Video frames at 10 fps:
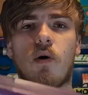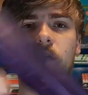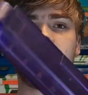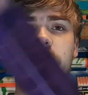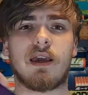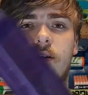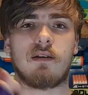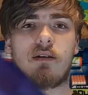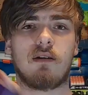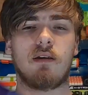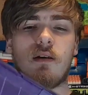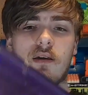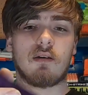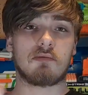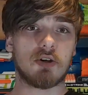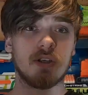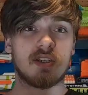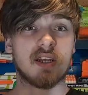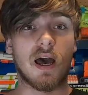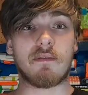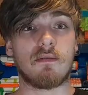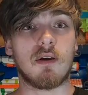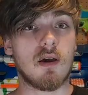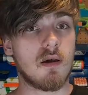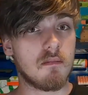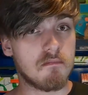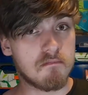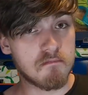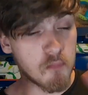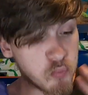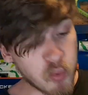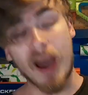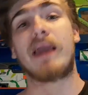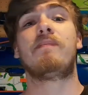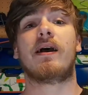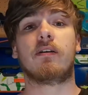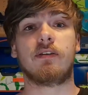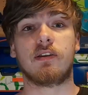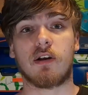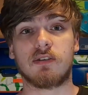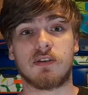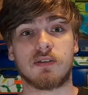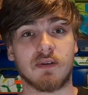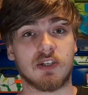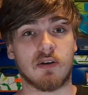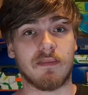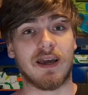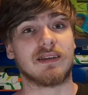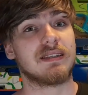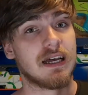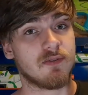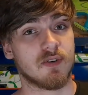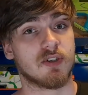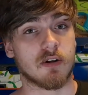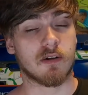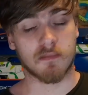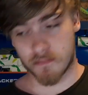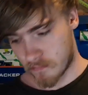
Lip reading: quality, good stuff. Way better than Dart Zone's original mags, that's for sure.